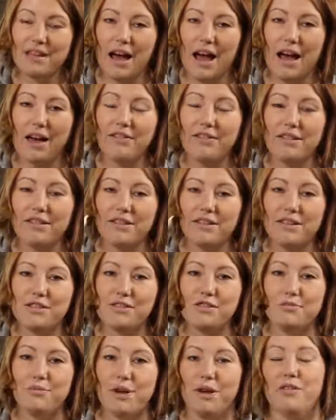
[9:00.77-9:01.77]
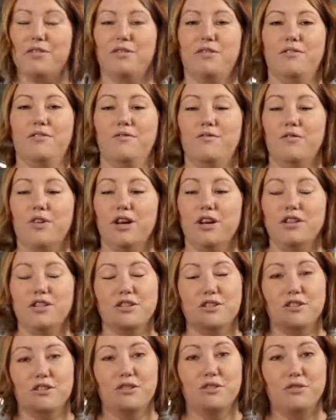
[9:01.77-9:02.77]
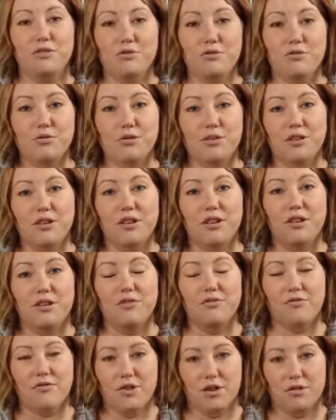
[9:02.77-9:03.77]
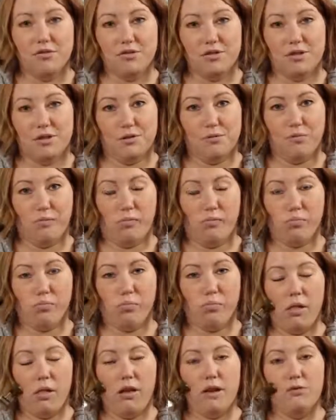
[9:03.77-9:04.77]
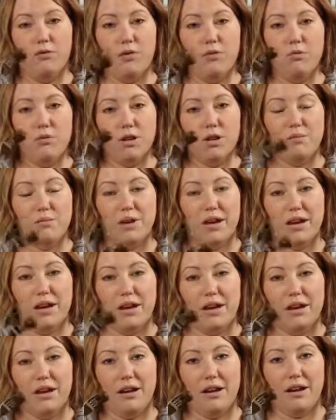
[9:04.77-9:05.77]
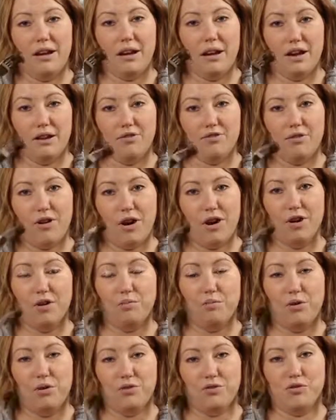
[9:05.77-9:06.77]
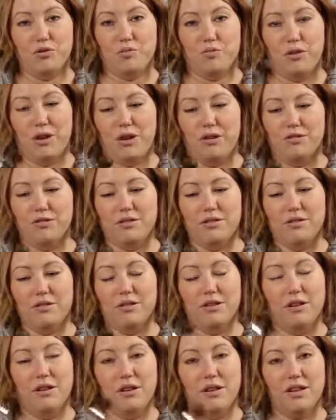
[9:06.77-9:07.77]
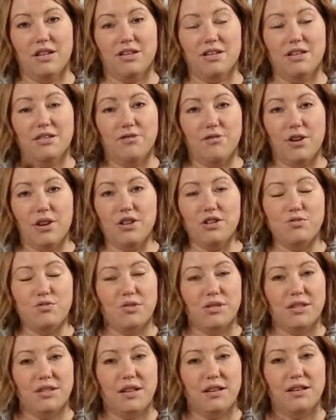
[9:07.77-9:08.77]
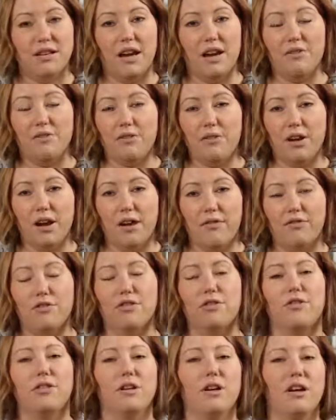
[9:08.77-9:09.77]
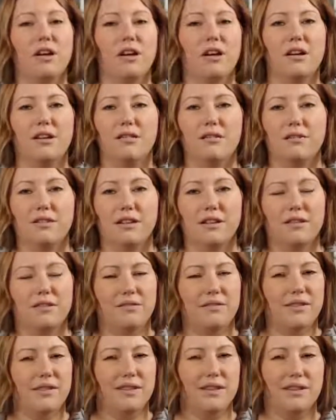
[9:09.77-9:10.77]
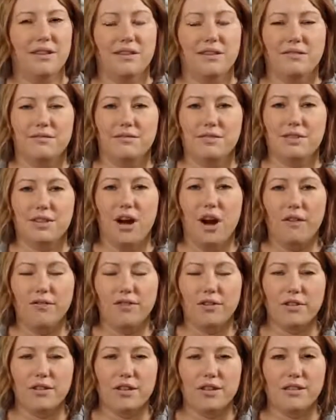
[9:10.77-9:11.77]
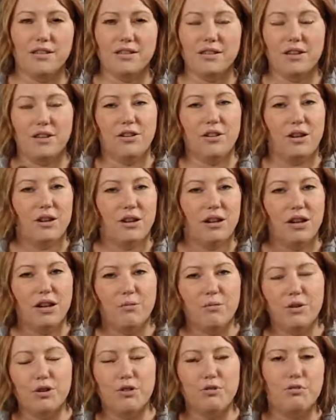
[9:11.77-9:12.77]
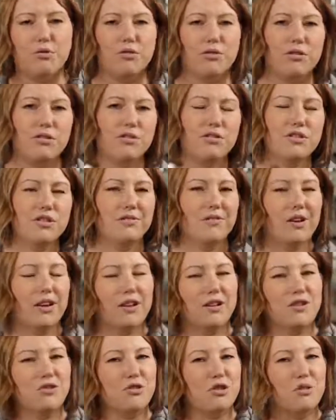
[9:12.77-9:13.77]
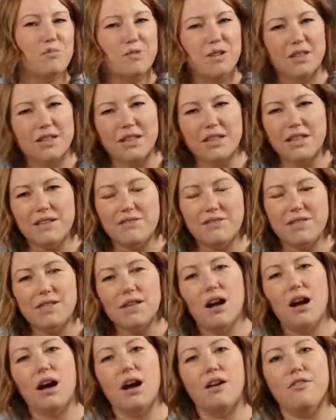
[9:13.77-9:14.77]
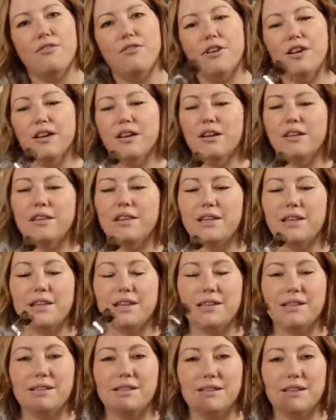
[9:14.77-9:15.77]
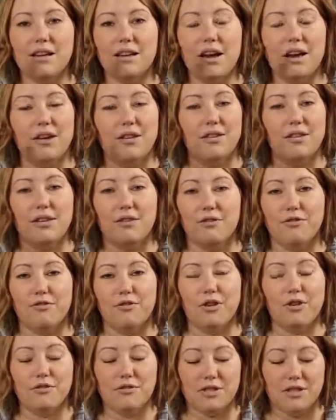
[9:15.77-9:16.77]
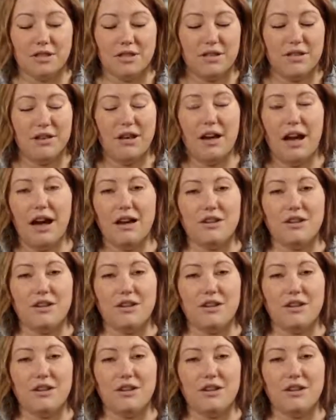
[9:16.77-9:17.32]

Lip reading: I think these are better than fresh. Use frozen if you want to make air fryer Brussels sprouts, because the fresh ones, they take forever to get soft on the inside. You got to cut them into quarters. You've got to trim the leaves off. These, they're frozen.